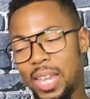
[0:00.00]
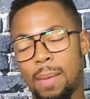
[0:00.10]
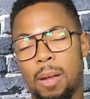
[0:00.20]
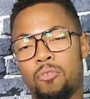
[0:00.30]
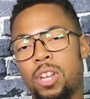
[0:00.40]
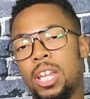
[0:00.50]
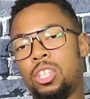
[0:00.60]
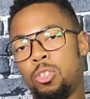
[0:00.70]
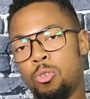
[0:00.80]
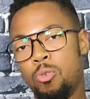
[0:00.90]
time I read
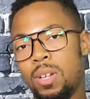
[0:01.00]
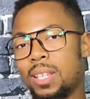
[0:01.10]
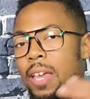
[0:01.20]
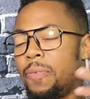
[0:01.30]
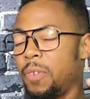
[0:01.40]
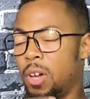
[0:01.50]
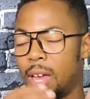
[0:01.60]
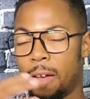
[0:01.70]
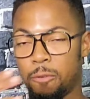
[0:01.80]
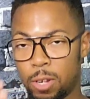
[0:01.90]
2 because
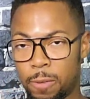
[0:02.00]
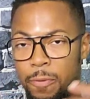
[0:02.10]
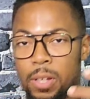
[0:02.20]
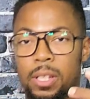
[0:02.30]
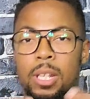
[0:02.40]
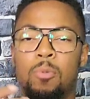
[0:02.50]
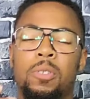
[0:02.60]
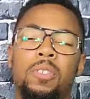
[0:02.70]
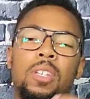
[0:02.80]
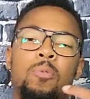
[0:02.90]
I really felt that it
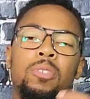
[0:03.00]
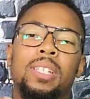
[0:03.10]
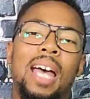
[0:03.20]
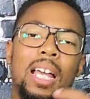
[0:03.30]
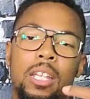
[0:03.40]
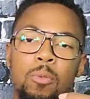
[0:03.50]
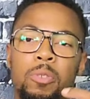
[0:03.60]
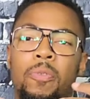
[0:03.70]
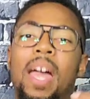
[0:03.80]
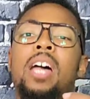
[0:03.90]

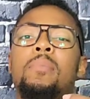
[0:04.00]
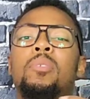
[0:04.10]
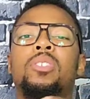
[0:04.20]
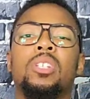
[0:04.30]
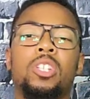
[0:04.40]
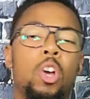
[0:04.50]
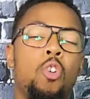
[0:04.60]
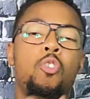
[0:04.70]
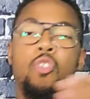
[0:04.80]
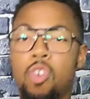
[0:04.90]
was valuable to
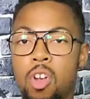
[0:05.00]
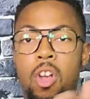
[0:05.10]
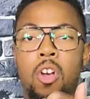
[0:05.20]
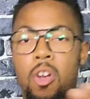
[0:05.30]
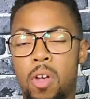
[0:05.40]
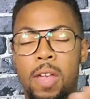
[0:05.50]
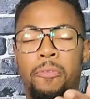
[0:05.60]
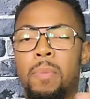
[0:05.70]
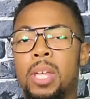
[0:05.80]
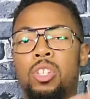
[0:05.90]
know
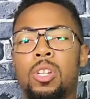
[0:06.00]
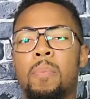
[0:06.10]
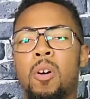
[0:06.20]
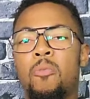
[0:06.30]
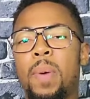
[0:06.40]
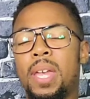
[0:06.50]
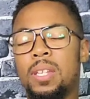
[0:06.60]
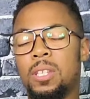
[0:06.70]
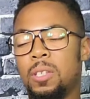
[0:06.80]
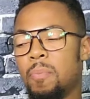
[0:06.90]
information in both
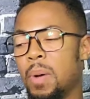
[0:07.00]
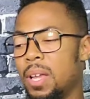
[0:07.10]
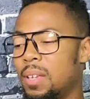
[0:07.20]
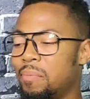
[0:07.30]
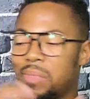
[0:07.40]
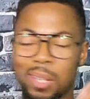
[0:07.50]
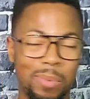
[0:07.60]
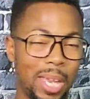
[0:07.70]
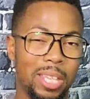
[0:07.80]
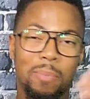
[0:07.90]
pages, but
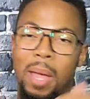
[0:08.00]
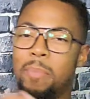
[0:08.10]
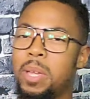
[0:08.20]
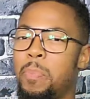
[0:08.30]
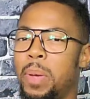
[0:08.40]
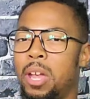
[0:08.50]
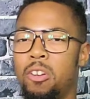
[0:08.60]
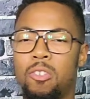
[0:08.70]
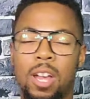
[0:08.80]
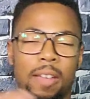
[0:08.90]
sometimes it might be a
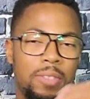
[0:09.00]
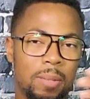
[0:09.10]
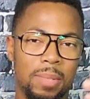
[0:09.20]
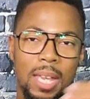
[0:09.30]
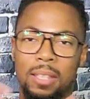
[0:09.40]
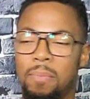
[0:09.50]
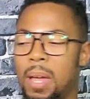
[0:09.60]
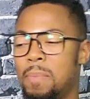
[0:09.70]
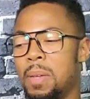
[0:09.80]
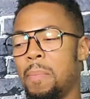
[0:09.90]
paragraph, sometimes it
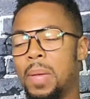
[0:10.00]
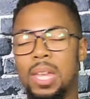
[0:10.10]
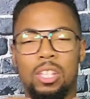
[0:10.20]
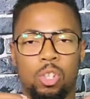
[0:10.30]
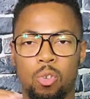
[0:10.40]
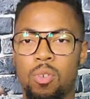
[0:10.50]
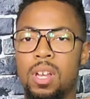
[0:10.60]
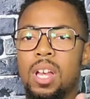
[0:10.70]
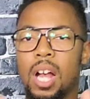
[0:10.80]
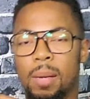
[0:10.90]
might be a page. So
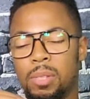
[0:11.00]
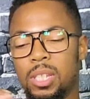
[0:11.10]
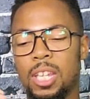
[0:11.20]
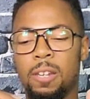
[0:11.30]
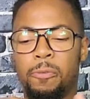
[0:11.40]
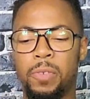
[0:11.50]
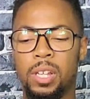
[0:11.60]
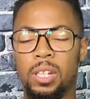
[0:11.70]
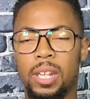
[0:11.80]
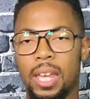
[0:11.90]
I'm just getting a
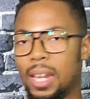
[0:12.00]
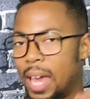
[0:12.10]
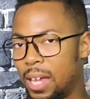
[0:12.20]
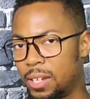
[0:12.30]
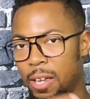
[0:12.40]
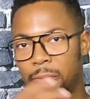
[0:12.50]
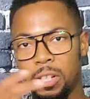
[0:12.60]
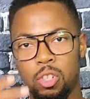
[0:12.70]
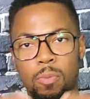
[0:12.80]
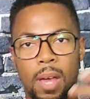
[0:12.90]
feel of that. I'll
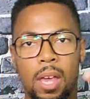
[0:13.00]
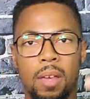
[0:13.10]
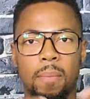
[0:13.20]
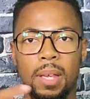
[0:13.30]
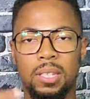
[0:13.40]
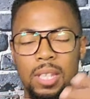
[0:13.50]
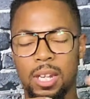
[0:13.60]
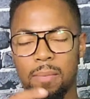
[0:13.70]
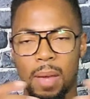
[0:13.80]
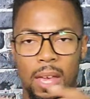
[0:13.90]
definitely do my
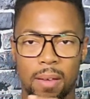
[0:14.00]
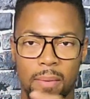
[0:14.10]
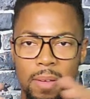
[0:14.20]
study, my